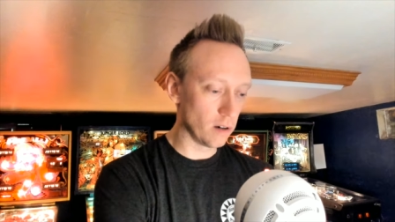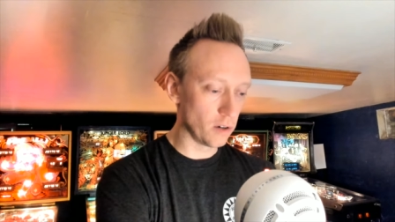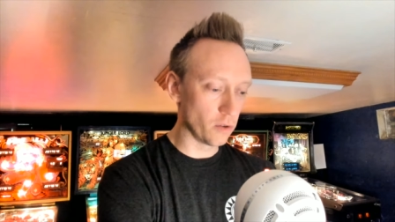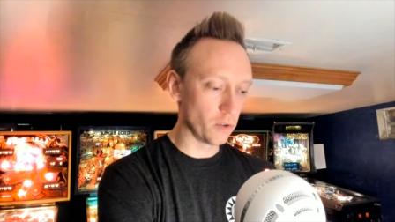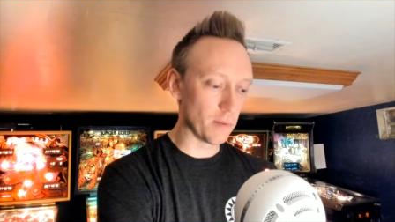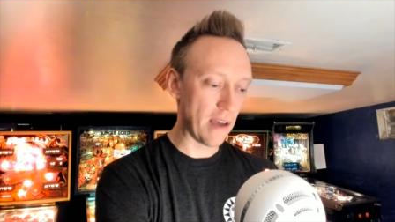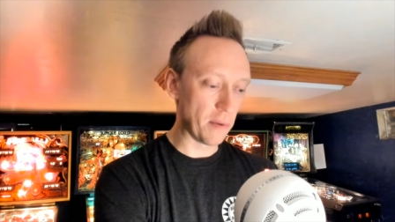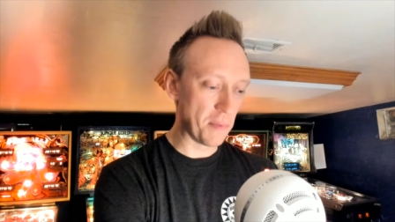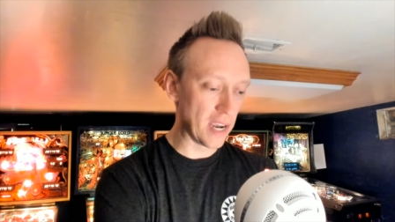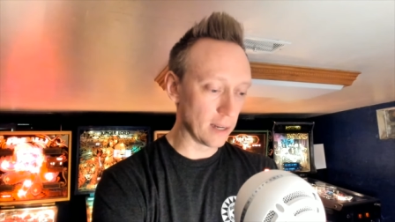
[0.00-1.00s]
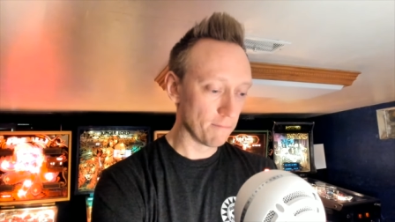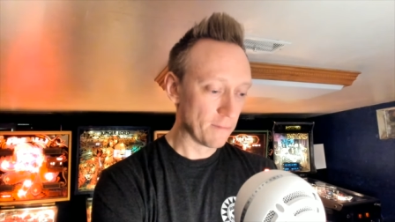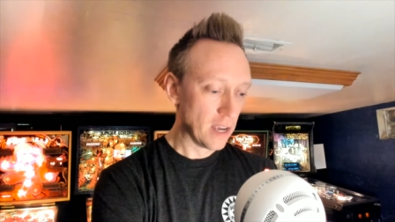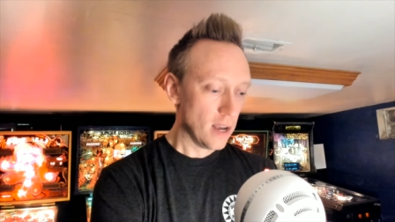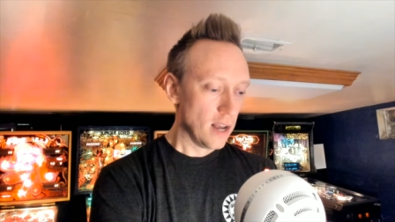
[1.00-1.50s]
doing some heavy painting.
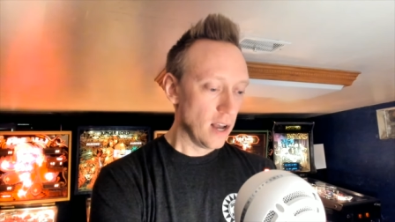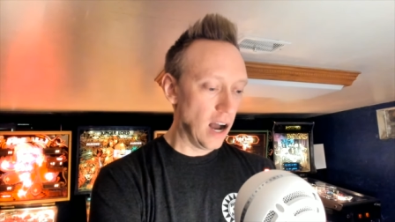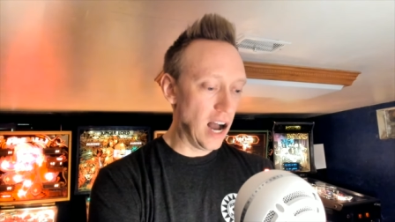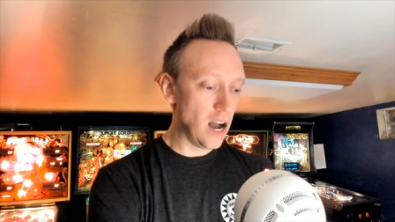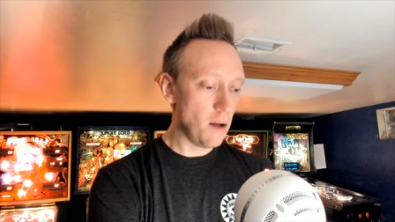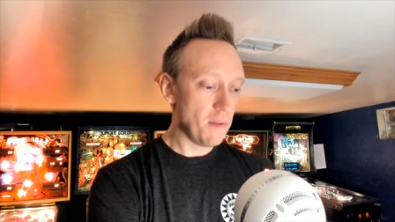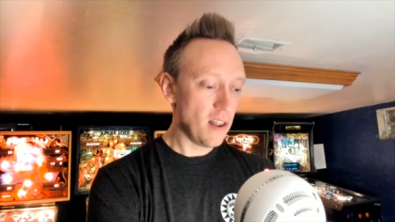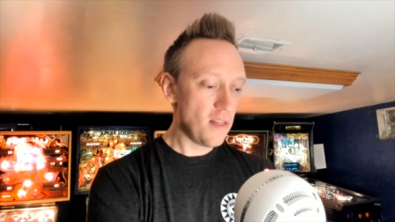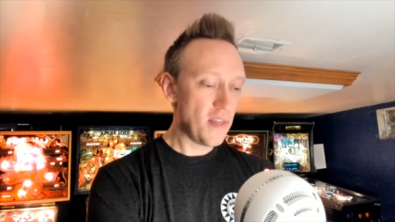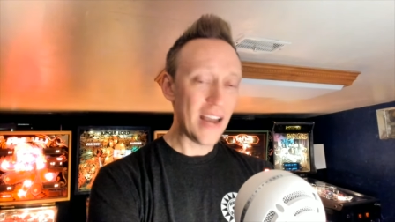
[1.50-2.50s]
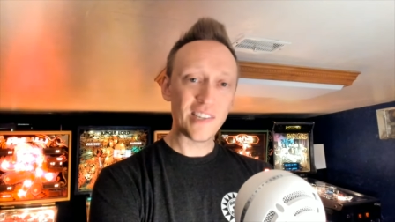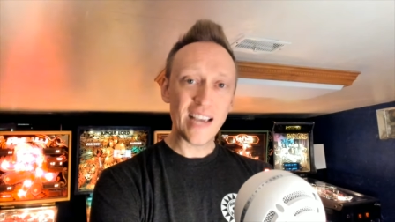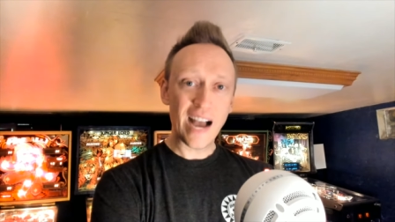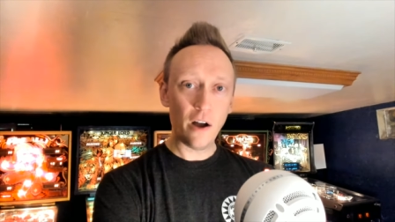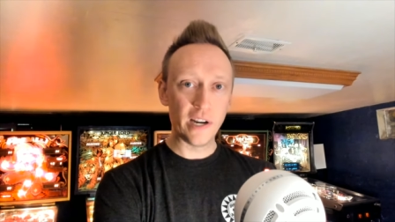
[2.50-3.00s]
Then see
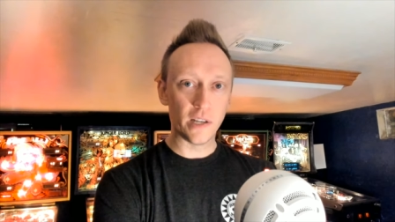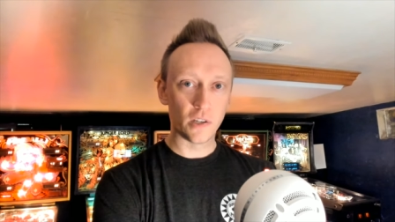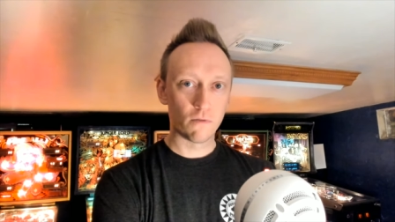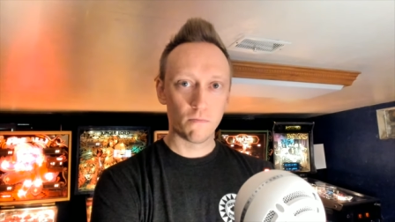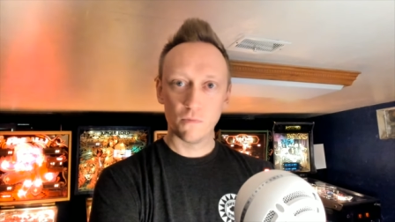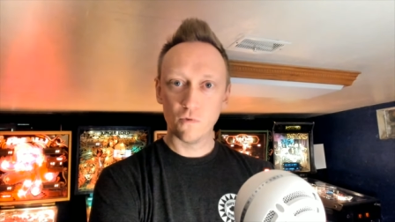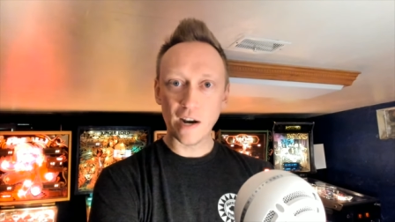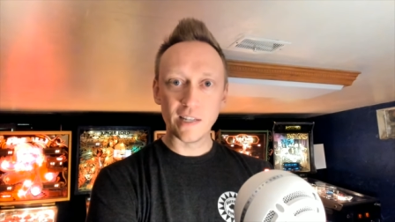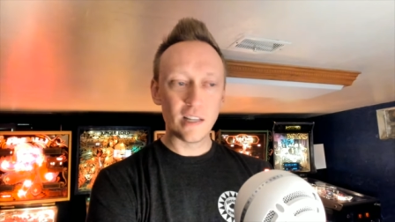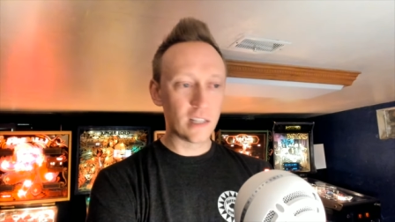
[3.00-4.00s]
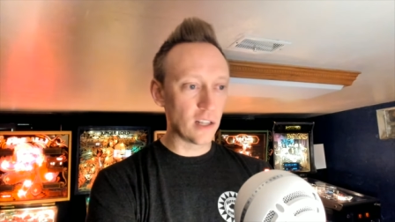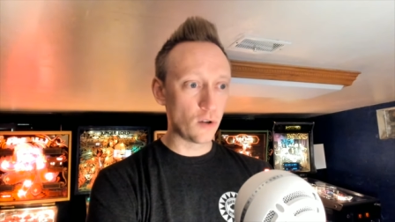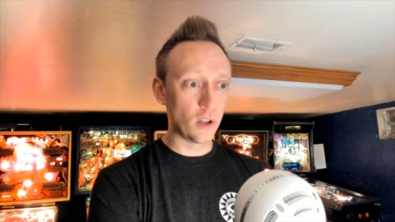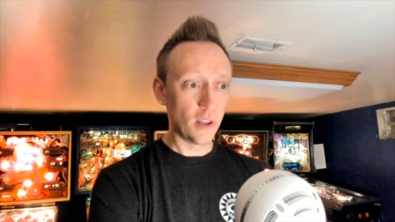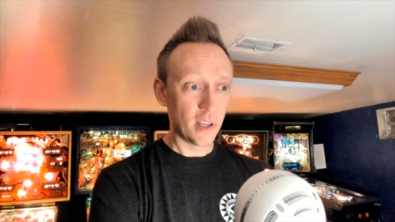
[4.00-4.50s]
how it is, right? Did
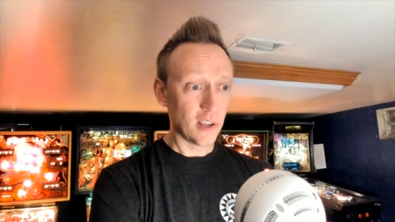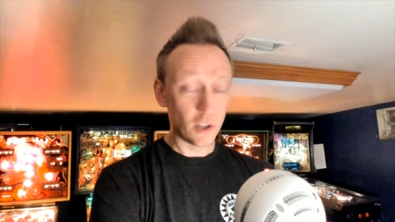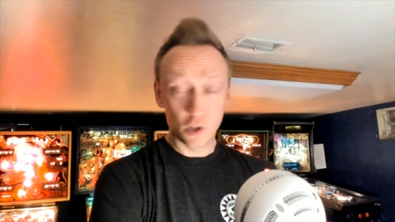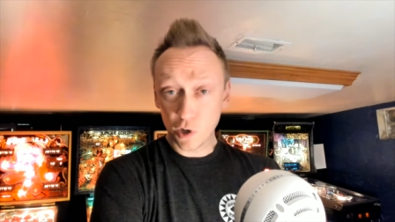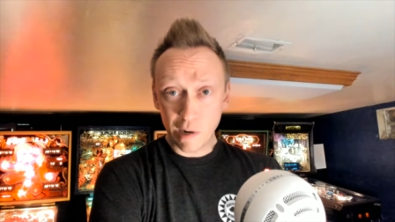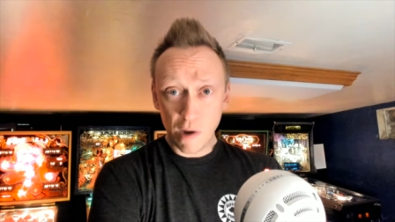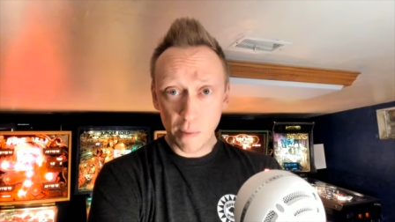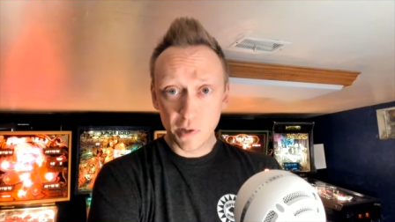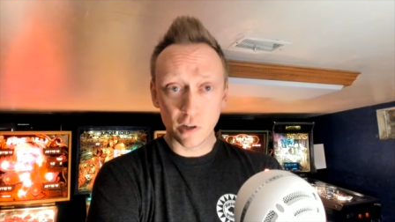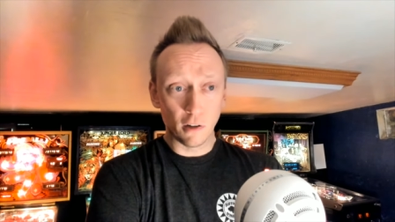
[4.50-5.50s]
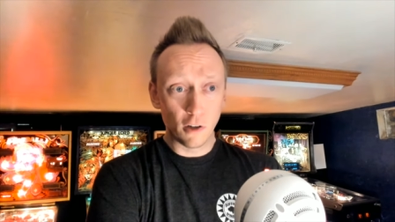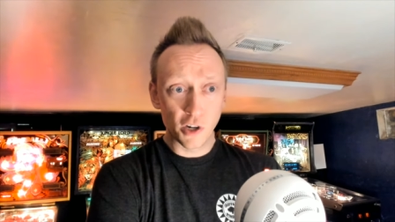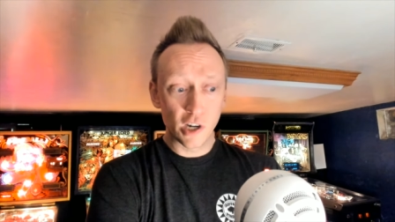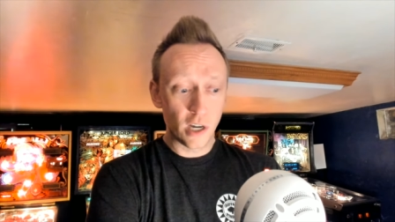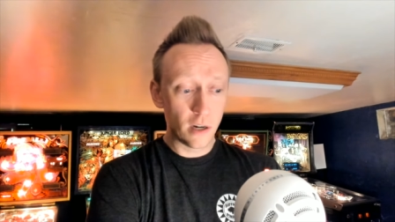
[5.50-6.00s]
the dirt come up? Does it
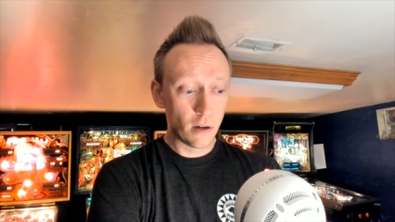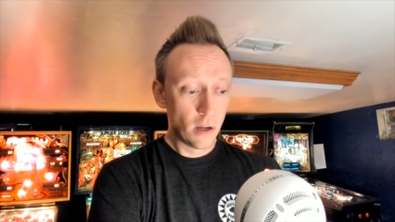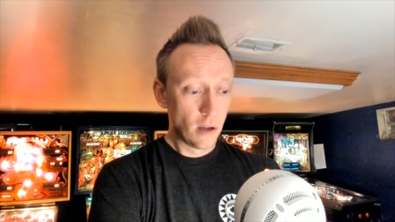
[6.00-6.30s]
look good?